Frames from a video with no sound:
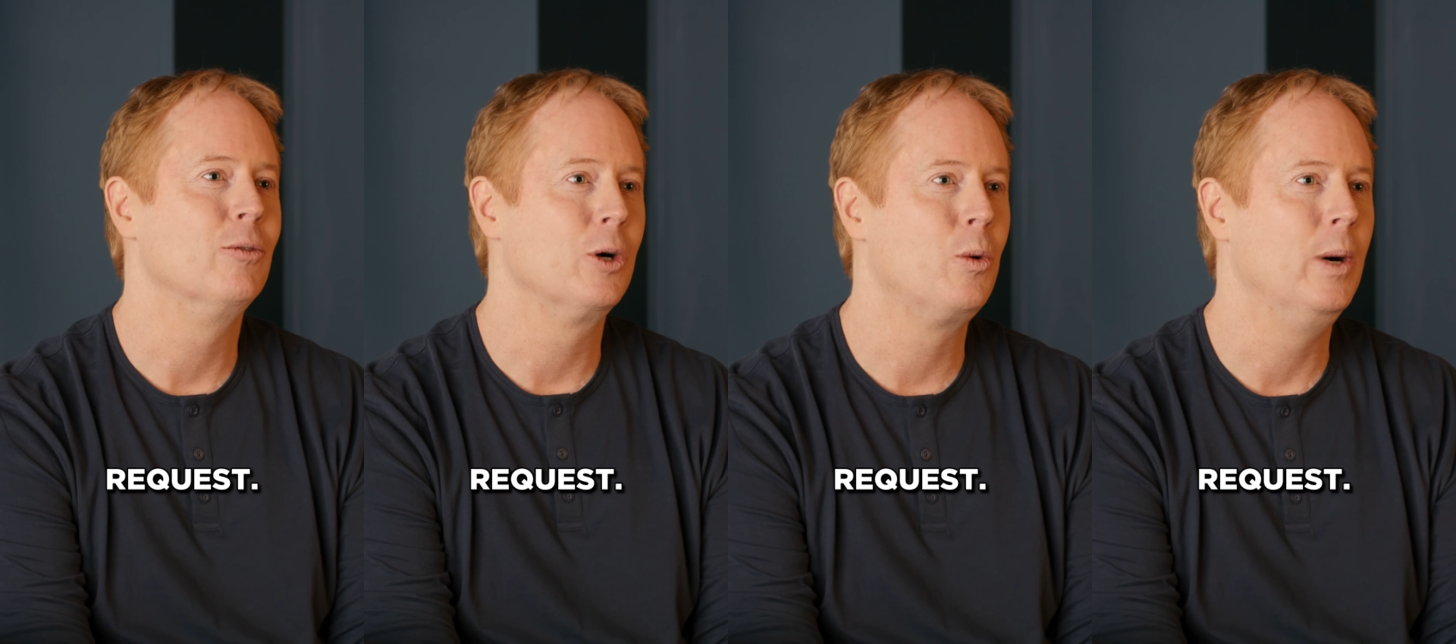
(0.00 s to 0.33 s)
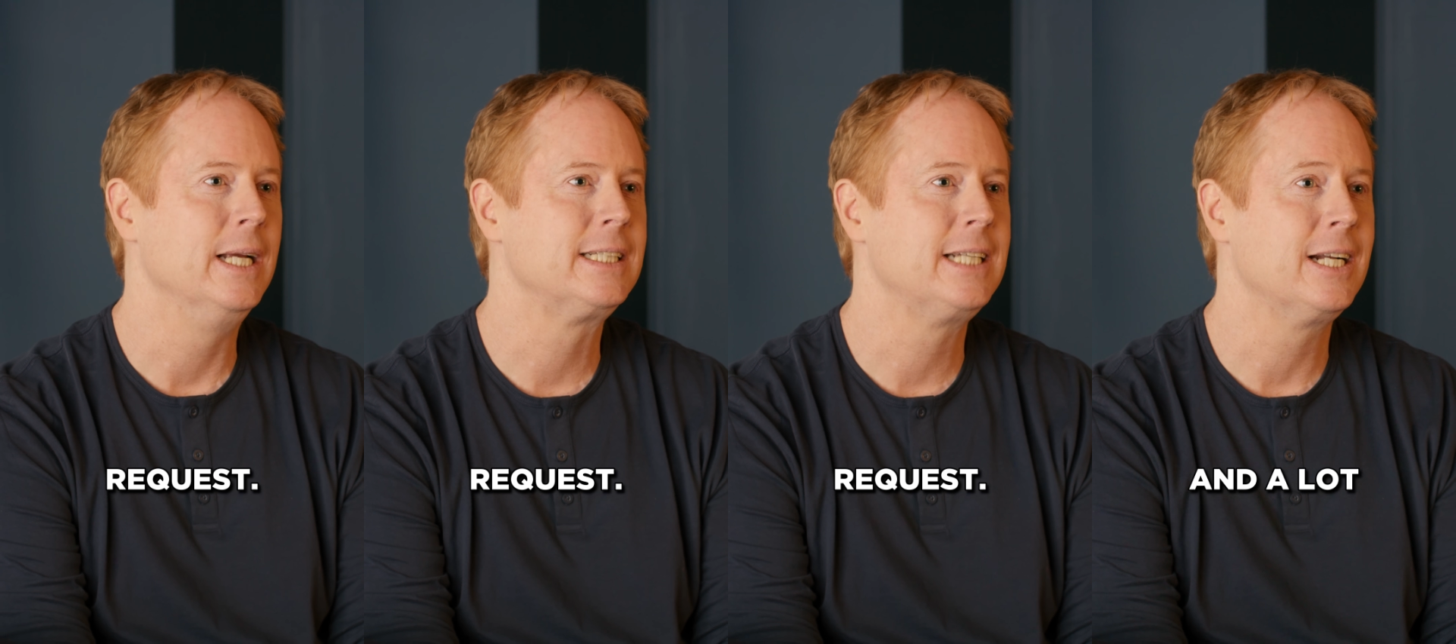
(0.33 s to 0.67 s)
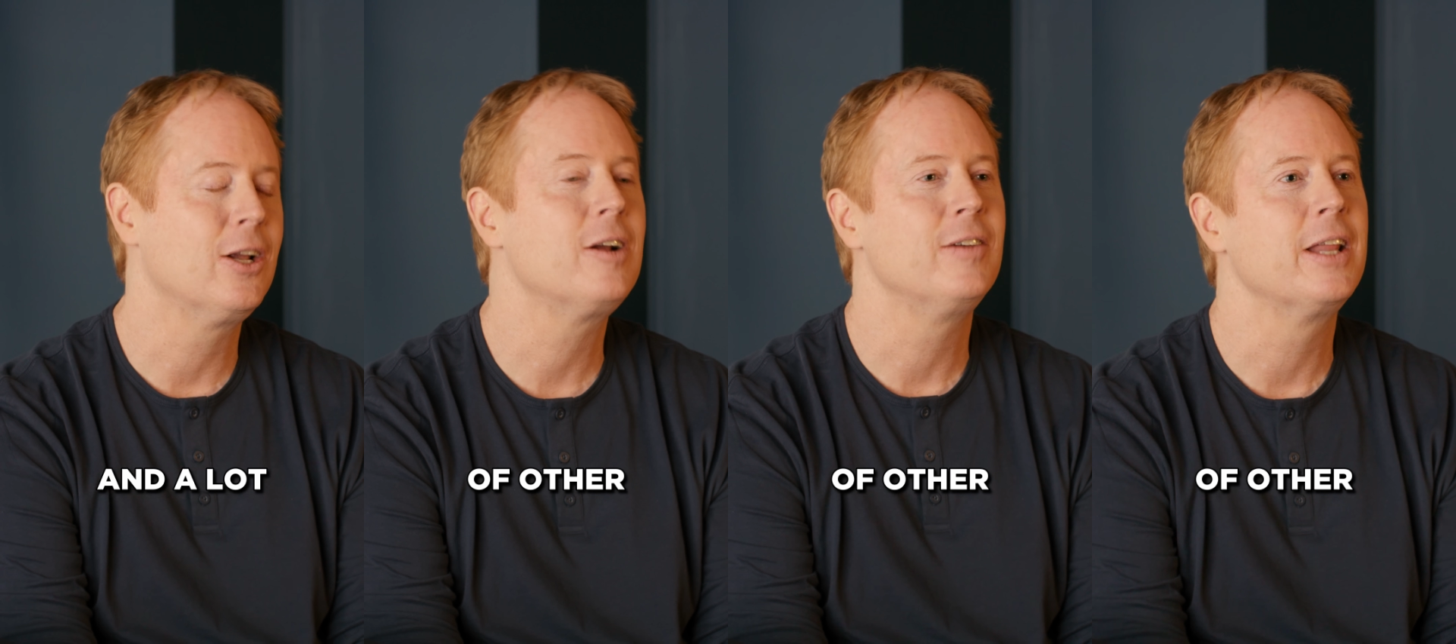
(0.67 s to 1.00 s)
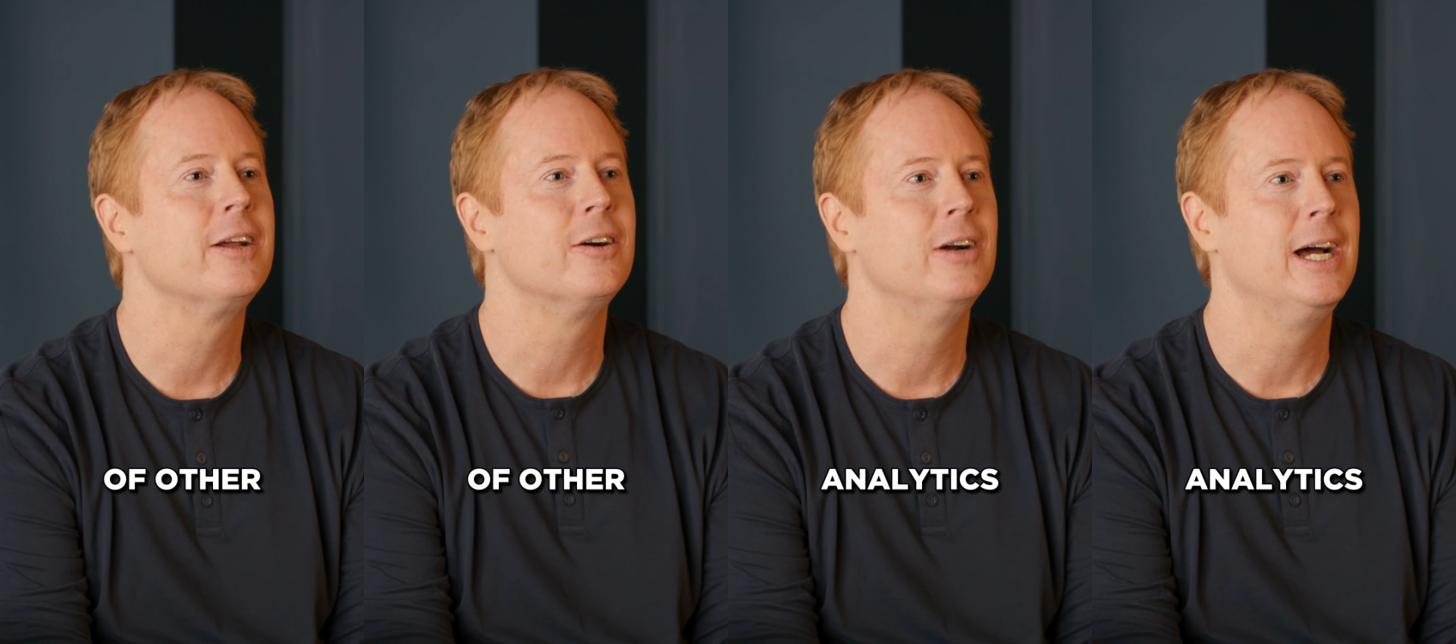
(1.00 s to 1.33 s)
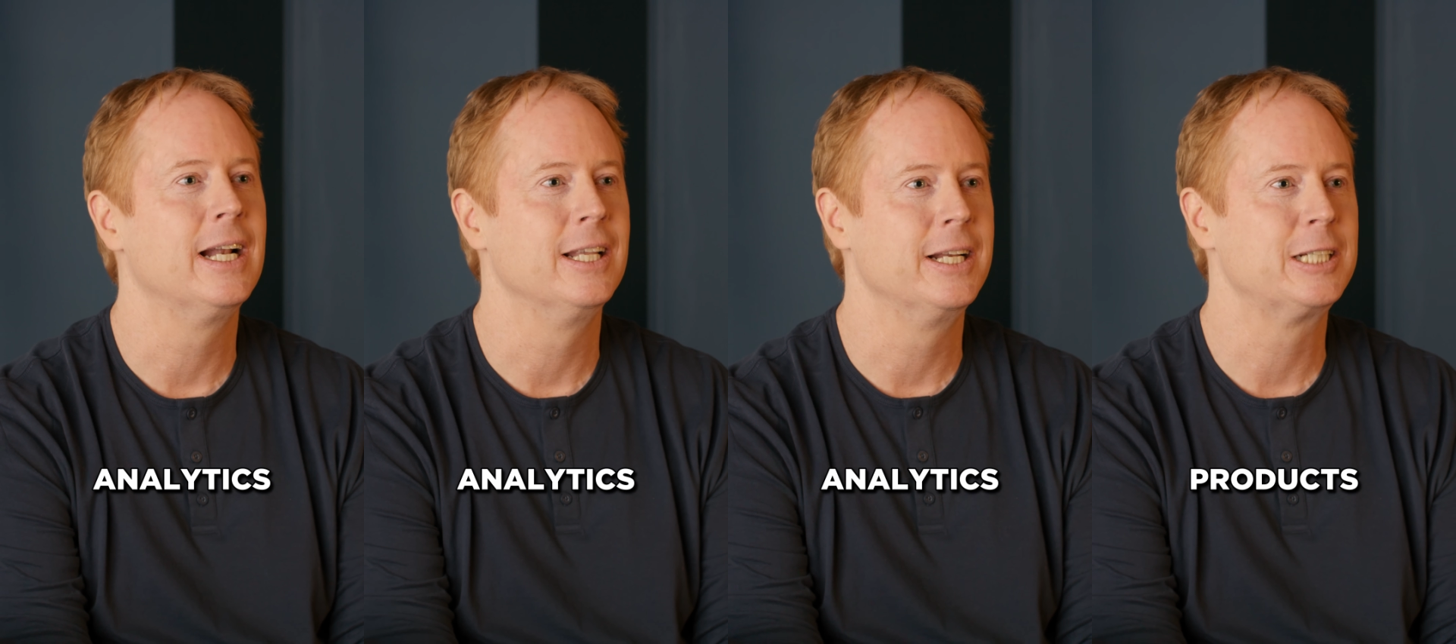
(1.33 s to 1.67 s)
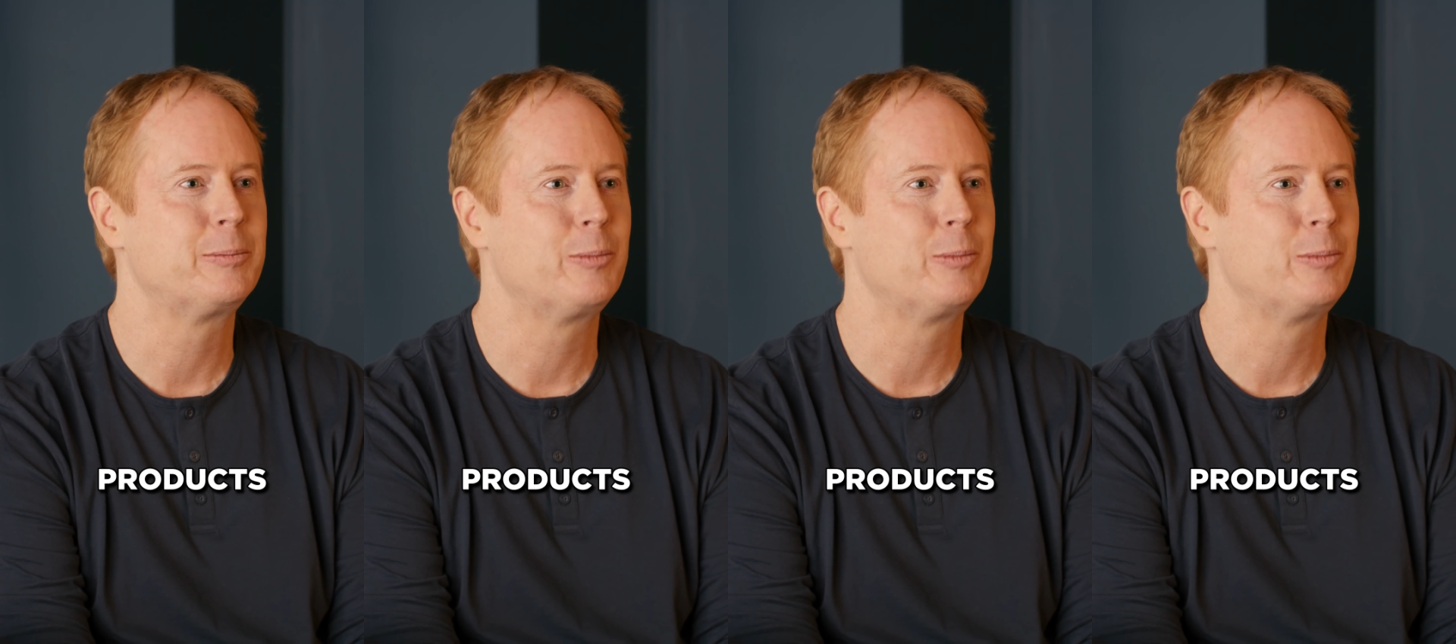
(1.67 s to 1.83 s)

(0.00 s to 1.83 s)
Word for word: a request. And a lot of other analytics